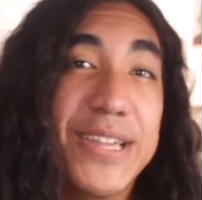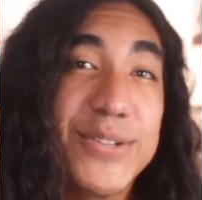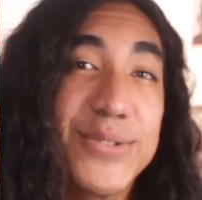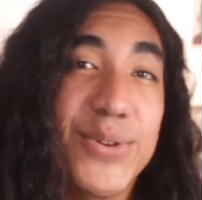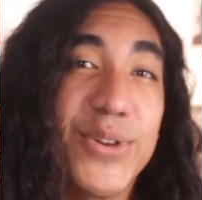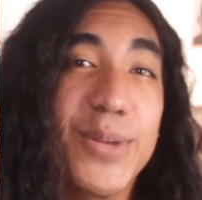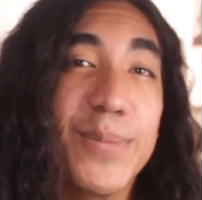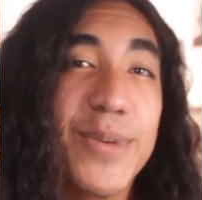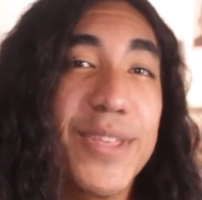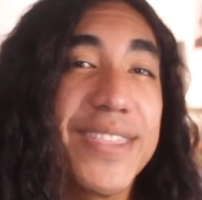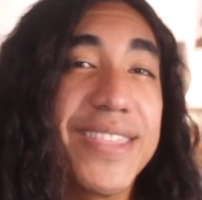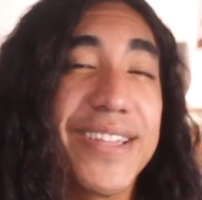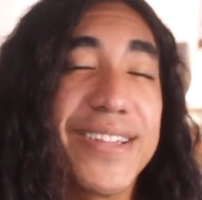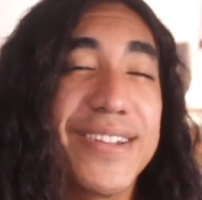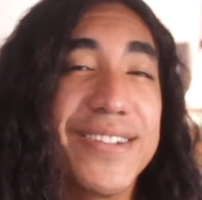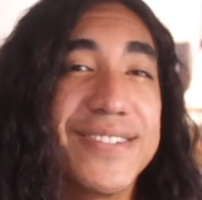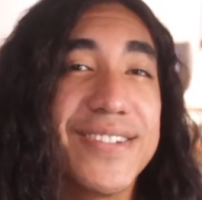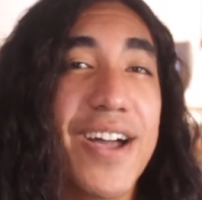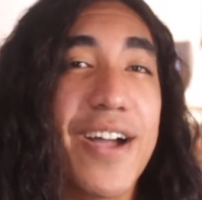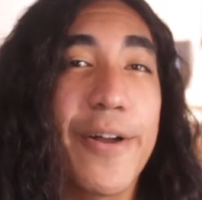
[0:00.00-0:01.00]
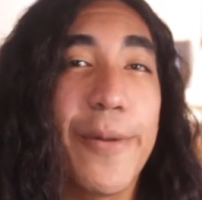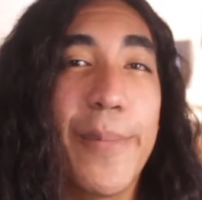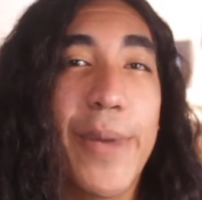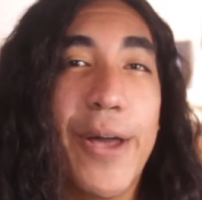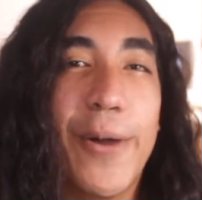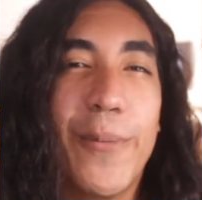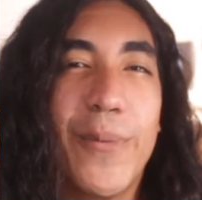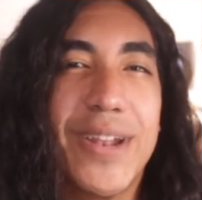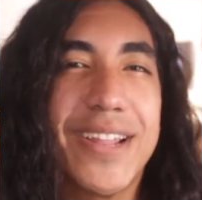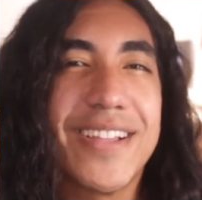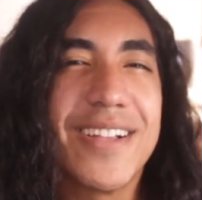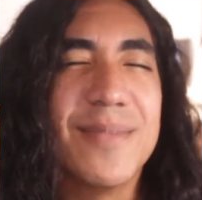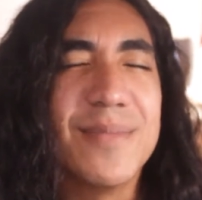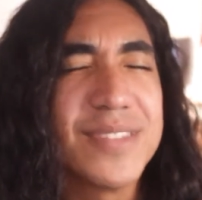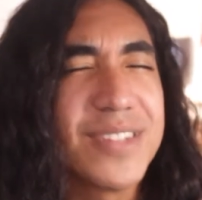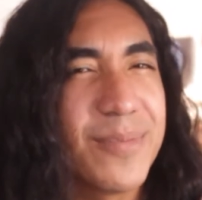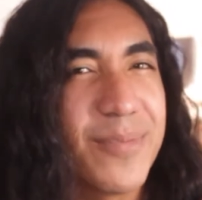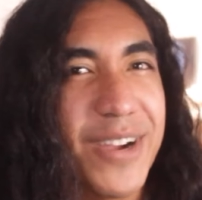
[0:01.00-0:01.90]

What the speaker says: enjoyable thing to talk about when it comes to